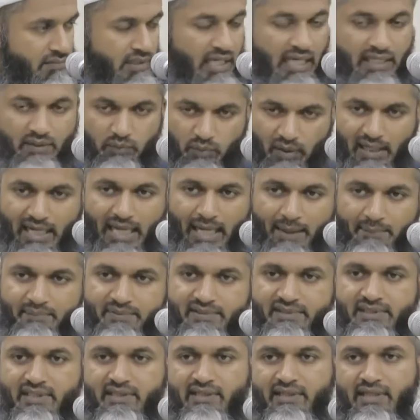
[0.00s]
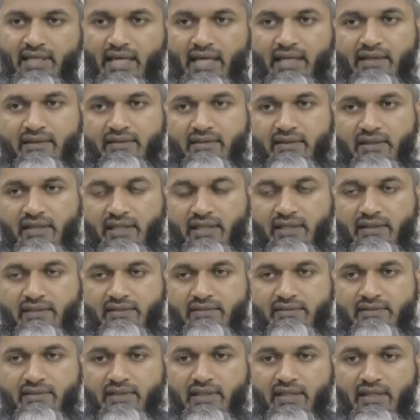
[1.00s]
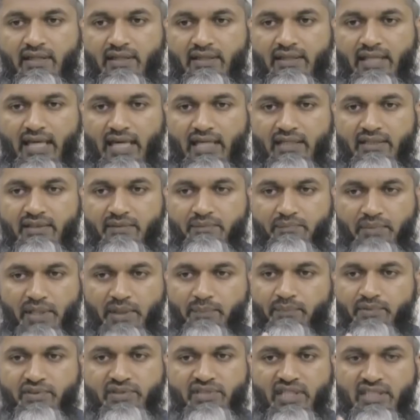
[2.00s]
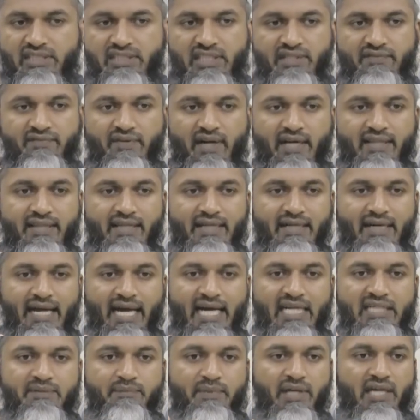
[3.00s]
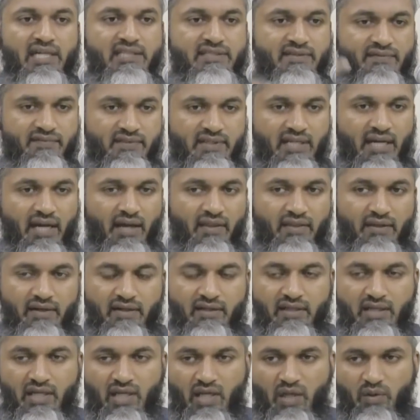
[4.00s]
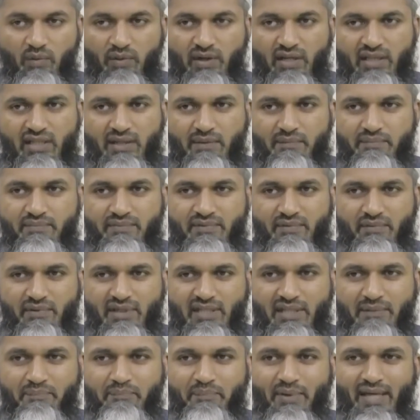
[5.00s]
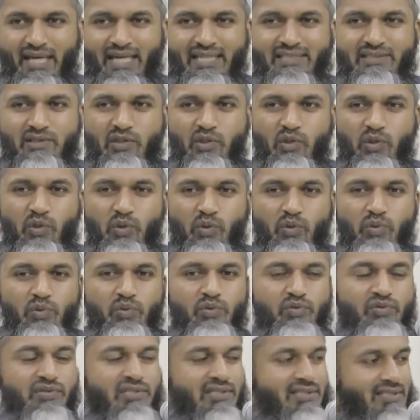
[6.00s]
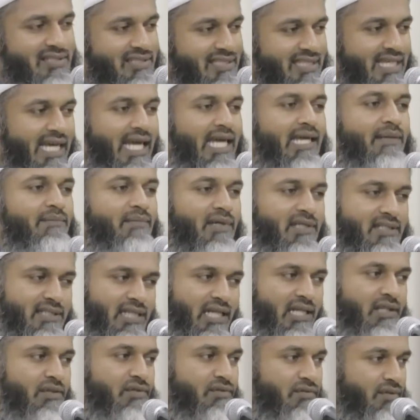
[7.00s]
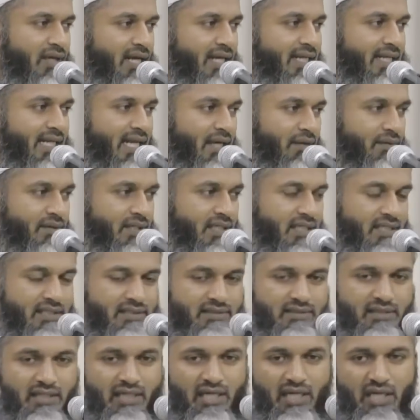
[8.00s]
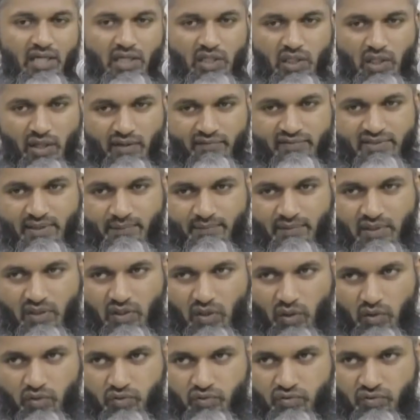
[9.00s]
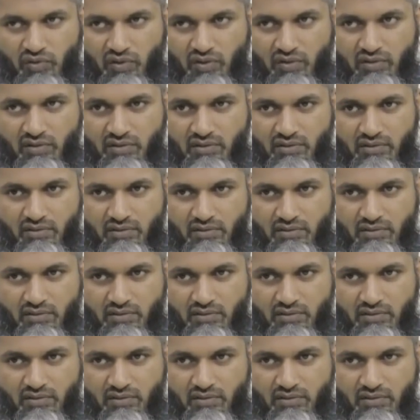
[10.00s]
And what happens in the end is that people justify their act because of the other. One of the biggest losers game, I tell you right now, is, you know, if something goes wrong,